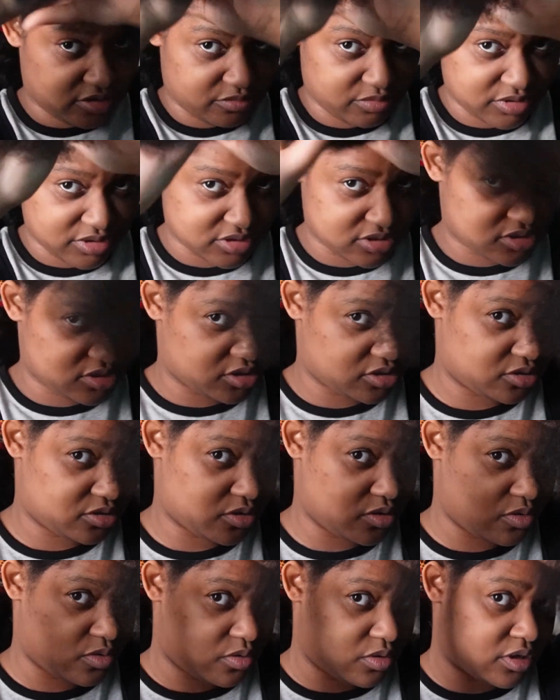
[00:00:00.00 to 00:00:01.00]
will
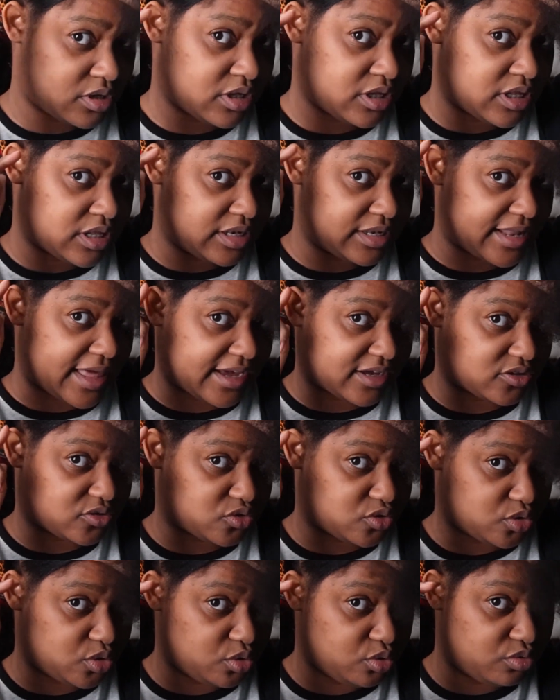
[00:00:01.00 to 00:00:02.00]
do like
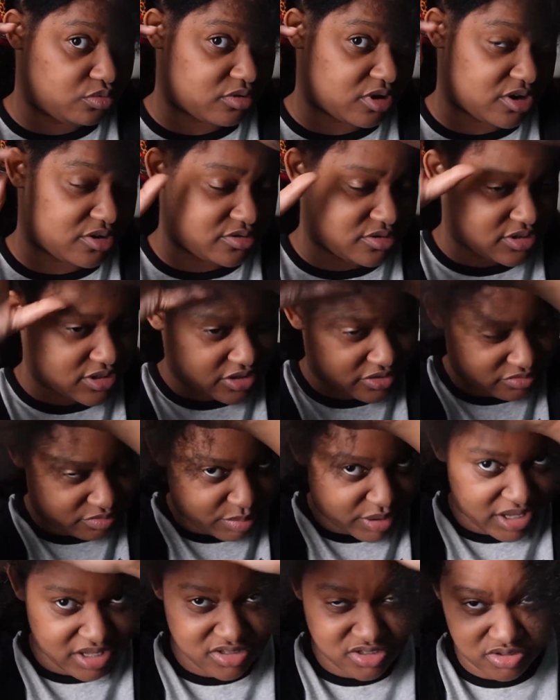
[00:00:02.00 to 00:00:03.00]
2 rows of
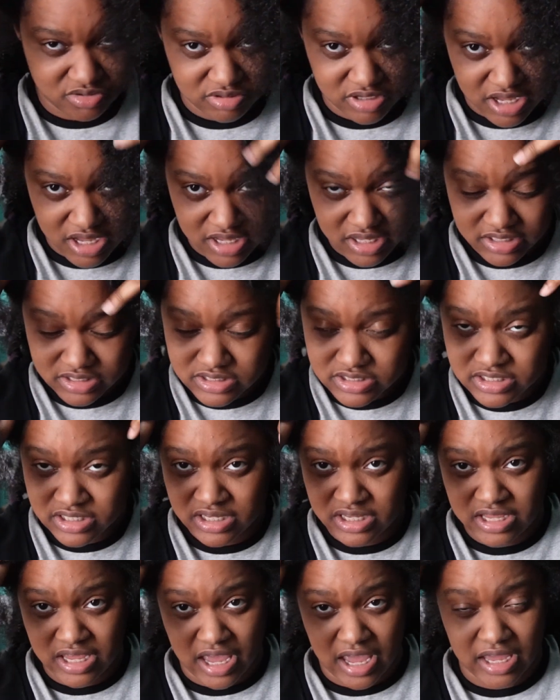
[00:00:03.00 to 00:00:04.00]
bantu knots.
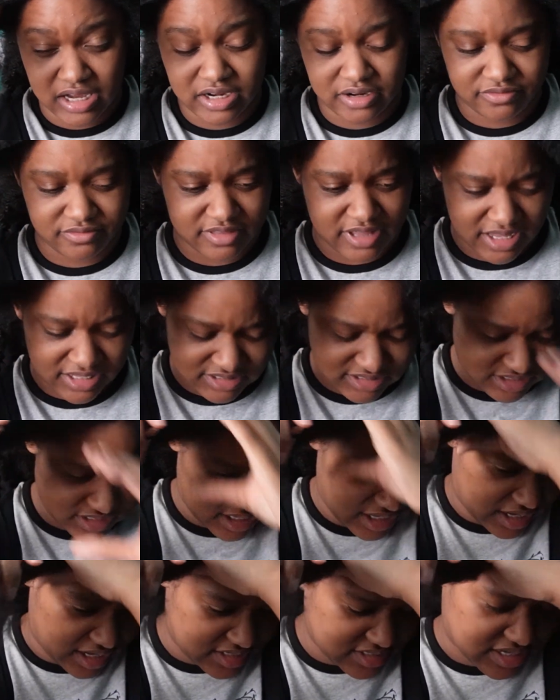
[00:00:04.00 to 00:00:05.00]
And if that's the
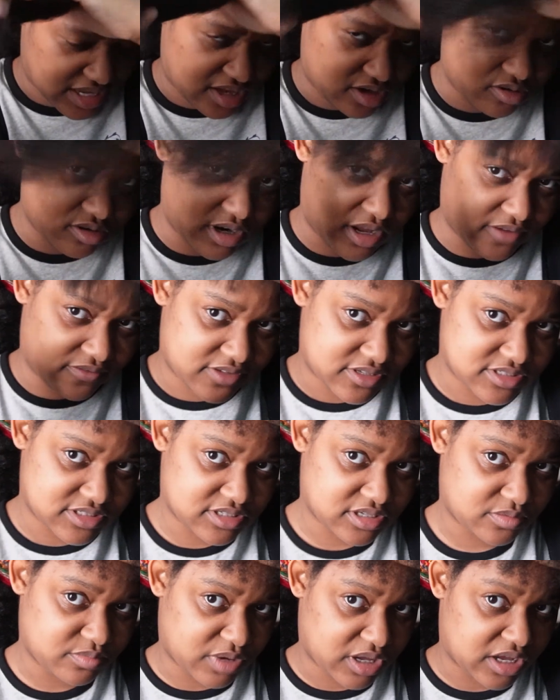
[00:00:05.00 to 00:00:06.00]
case, I don't have to
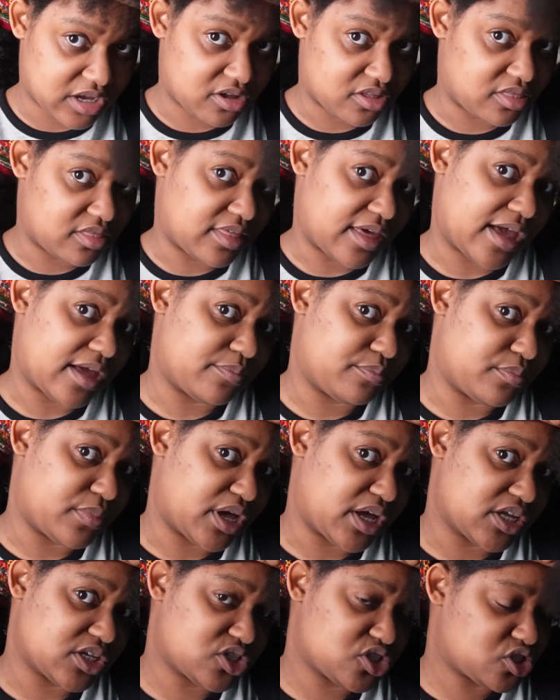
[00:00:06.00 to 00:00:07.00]
slick my hair that
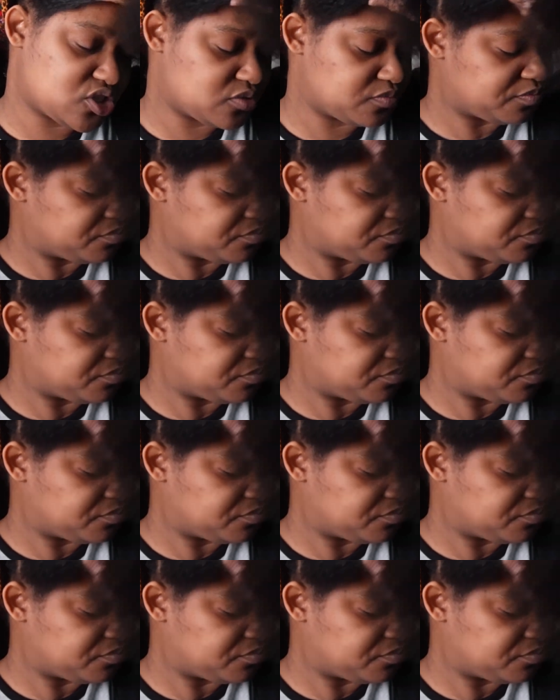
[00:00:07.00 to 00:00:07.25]
much.